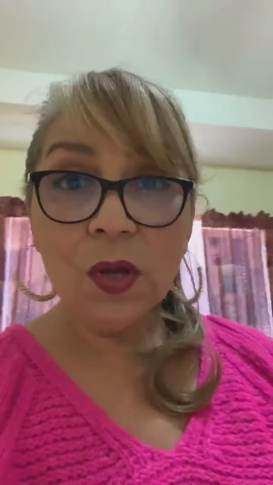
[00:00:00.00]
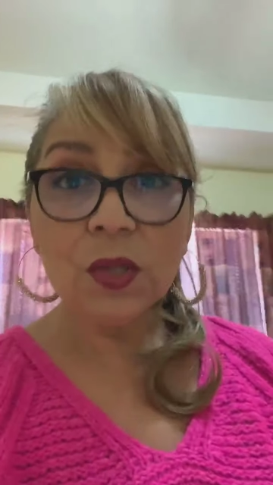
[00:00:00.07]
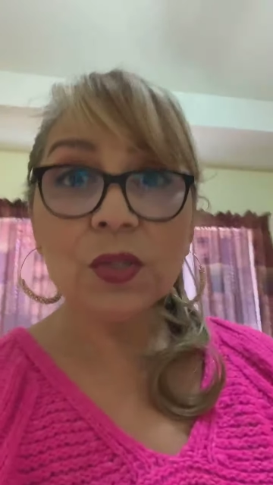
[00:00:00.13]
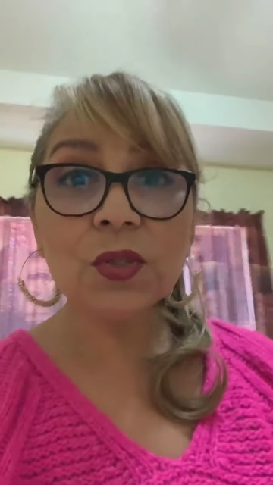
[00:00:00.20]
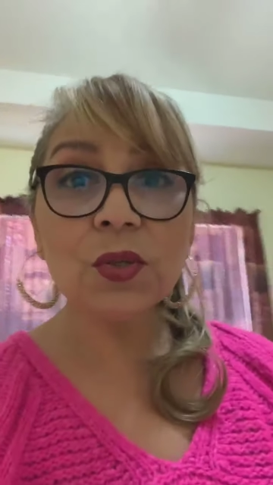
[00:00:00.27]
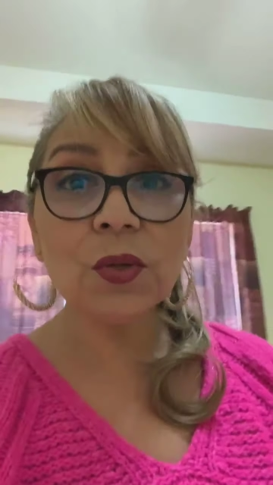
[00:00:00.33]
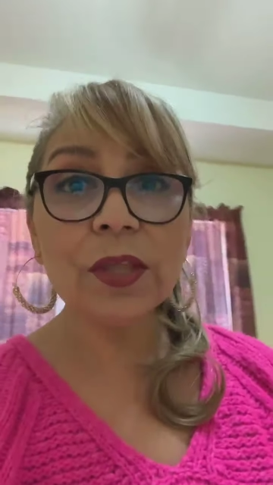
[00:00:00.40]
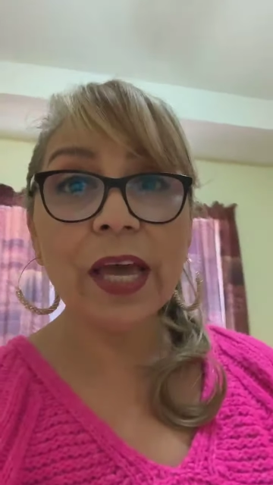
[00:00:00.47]

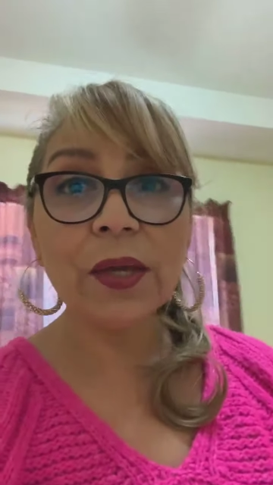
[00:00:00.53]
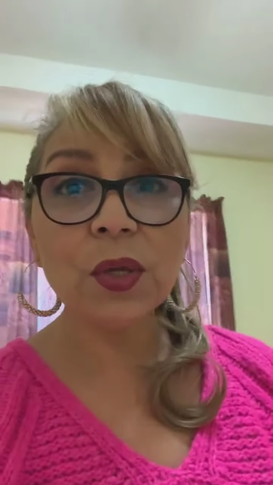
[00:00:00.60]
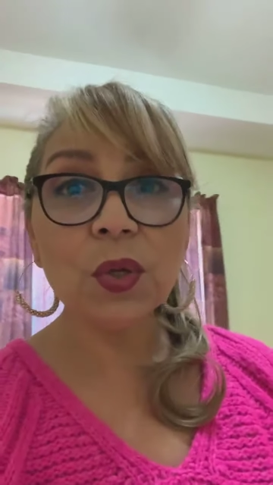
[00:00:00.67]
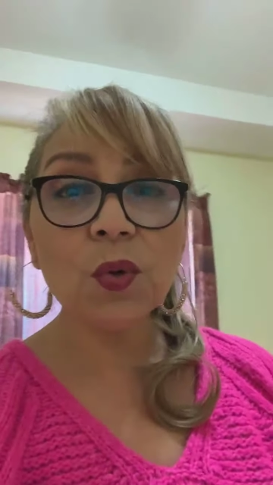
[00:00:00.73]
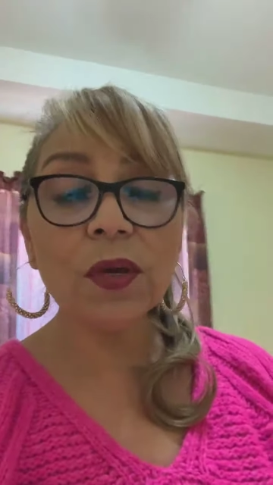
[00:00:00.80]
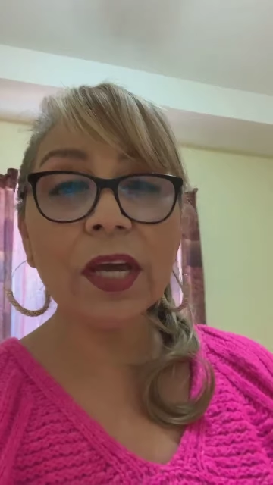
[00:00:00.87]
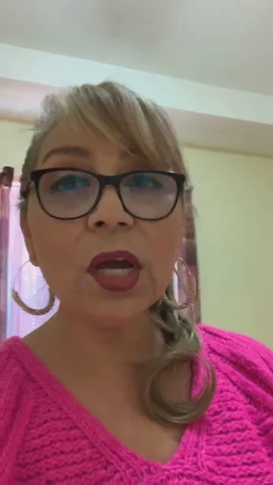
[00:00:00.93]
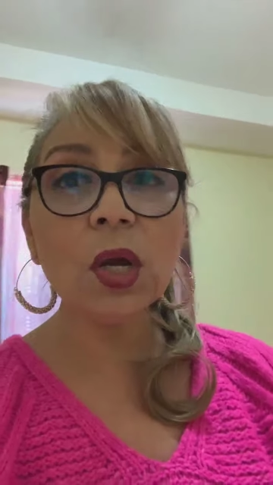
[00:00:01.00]
so that
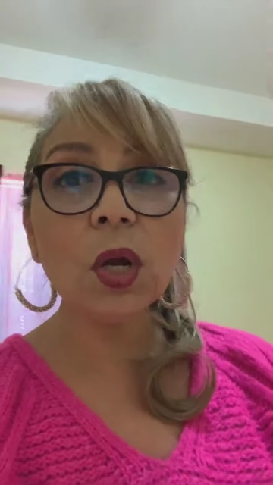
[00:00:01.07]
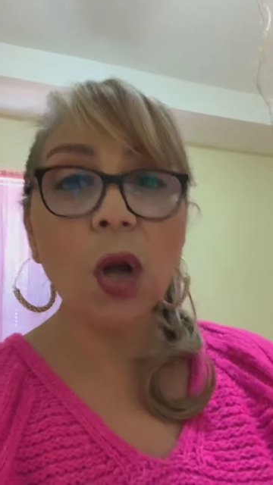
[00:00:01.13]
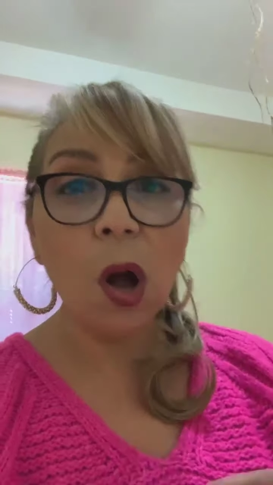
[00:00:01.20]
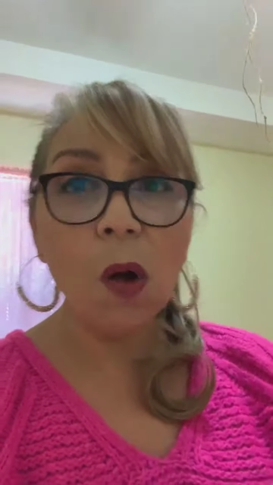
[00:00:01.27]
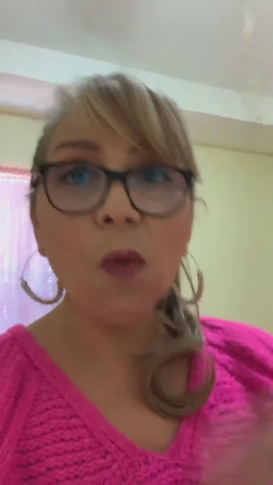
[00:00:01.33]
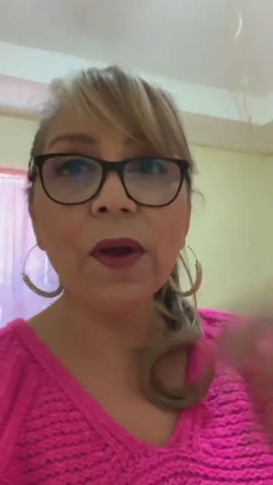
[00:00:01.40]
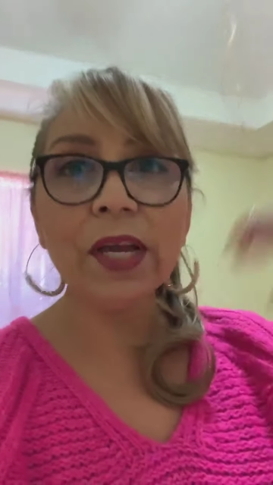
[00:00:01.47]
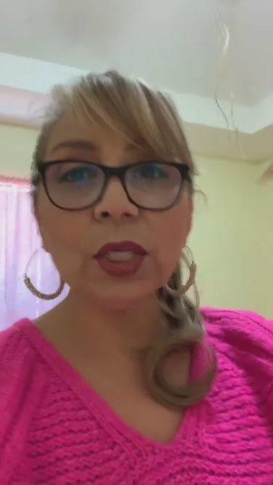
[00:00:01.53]
you can
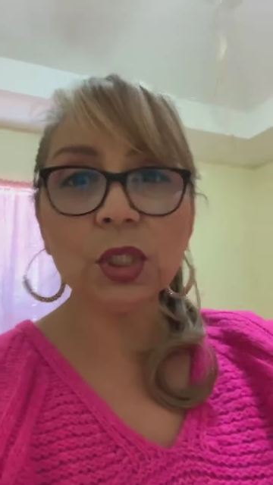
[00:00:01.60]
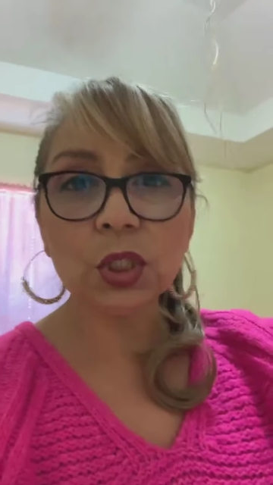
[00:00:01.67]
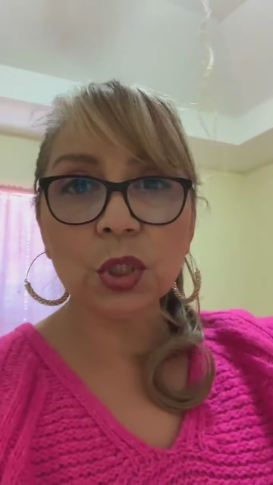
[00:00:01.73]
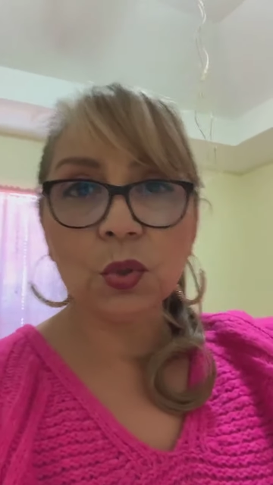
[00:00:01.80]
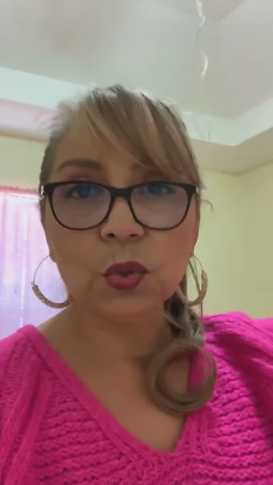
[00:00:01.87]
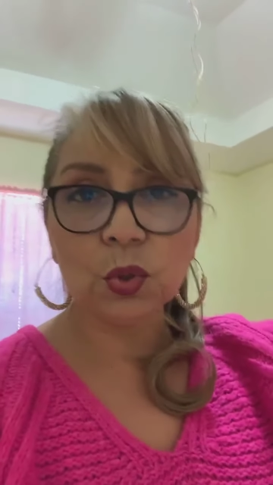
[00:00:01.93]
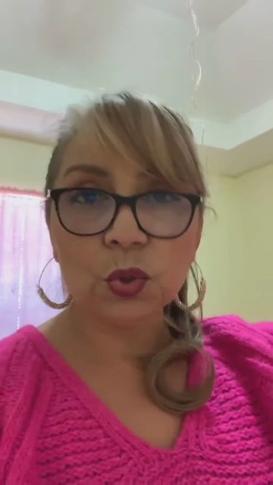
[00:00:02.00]
go into